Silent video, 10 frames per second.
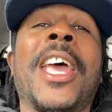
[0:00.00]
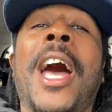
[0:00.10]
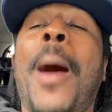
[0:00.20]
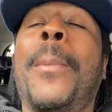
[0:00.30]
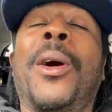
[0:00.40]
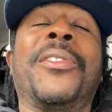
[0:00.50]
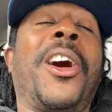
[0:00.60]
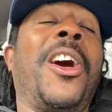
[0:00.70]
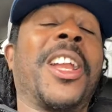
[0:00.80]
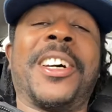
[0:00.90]
above
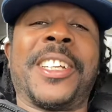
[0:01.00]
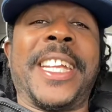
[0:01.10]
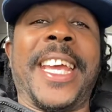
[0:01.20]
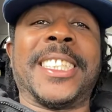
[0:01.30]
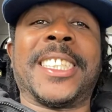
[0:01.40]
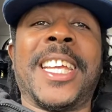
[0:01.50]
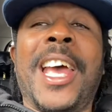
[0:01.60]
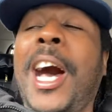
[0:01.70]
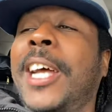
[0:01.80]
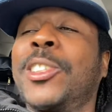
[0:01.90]
all other days.
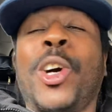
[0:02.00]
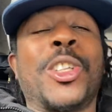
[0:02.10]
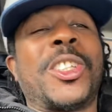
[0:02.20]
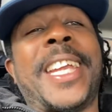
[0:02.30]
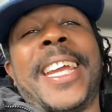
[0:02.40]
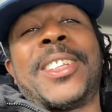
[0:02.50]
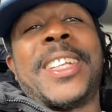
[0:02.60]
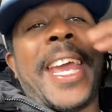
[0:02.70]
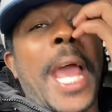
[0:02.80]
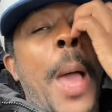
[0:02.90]
I thought today,
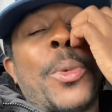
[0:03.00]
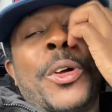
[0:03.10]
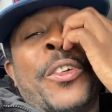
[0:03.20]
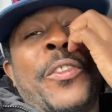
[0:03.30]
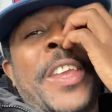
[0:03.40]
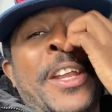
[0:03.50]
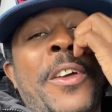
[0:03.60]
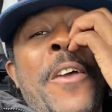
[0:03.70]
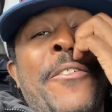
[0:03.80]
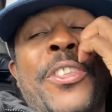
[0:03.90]
today I'm going to feel
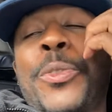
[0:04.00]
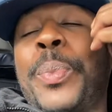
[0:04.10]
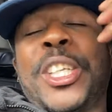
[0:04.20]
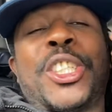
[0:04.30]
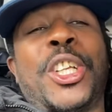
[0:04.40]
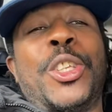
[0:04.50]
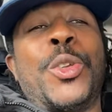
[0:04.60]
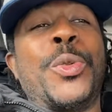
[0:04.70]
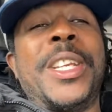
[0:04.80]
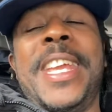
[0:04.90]
special,
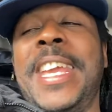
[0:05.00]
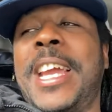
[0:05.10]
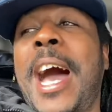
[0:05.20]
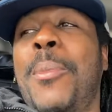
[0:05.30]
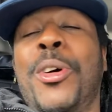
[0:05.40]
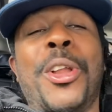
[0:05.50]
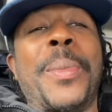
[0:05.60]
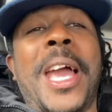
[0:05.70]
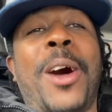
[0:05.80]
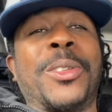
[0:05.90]
unique. I'm going to
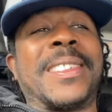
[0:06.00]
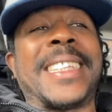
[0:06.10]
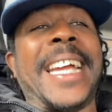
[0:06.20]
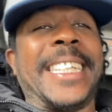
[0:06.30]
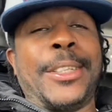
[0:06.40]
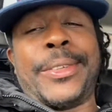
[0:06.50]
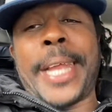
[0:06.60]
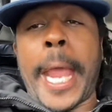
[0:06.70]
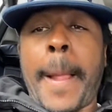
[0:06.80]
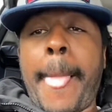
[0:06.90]
be outstanding
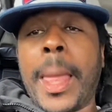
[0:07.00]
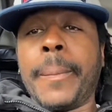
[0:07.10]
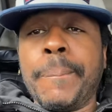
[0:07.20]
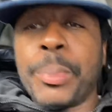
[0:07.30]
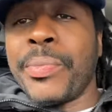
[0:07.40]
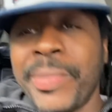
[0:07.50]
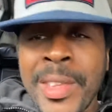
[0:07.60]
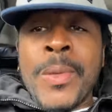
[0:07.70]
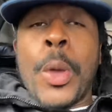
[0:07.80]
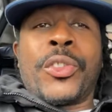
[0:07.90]
today.
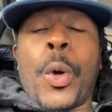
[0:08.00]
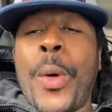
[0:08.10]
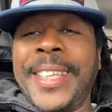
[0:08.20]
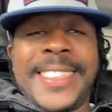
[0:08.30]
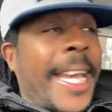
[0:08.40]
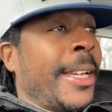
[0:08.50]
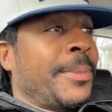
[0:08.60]
So Wednesday,